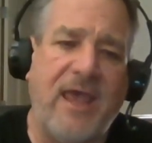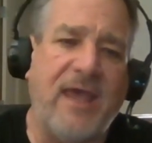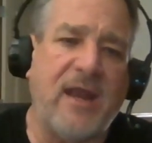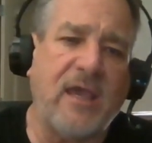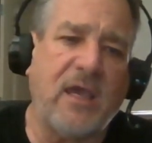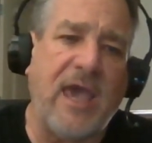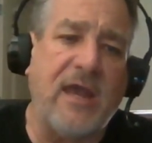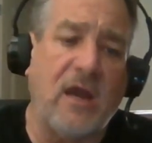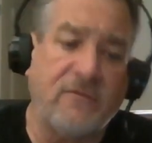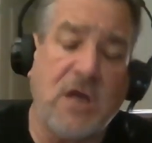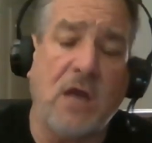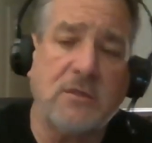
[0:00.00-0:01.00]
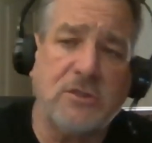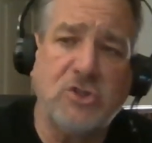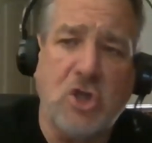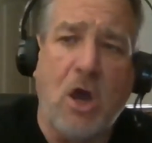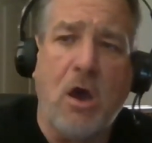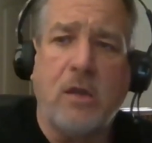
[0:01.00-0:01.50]
And I talked to
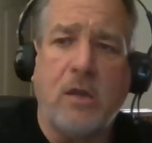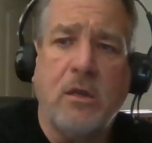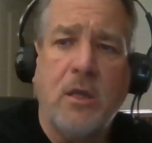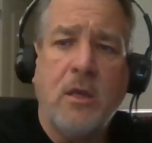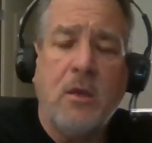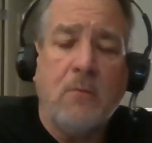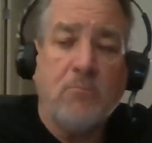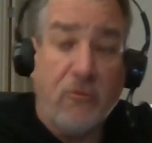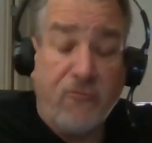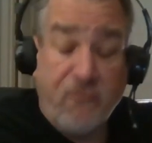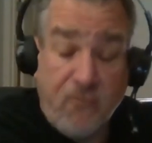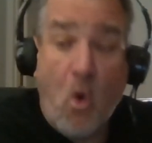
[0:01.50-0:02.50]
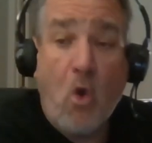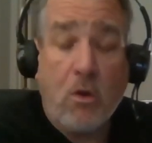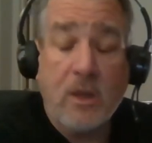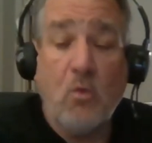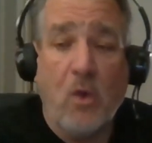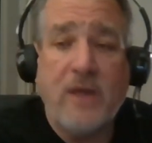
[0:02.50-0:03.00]
John before
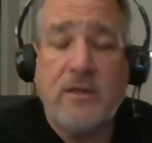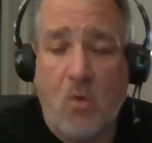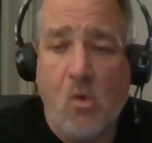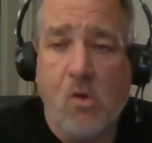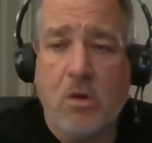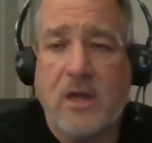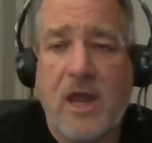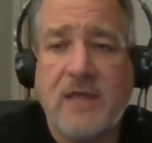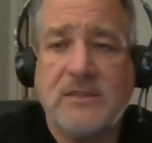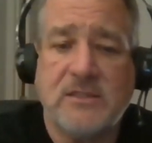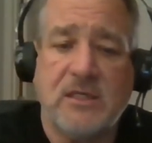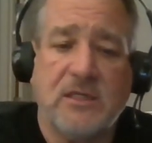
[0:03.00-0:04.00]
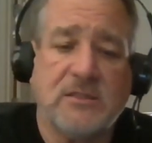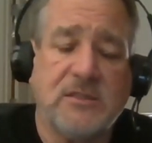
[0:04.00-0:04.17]
he went and organized this,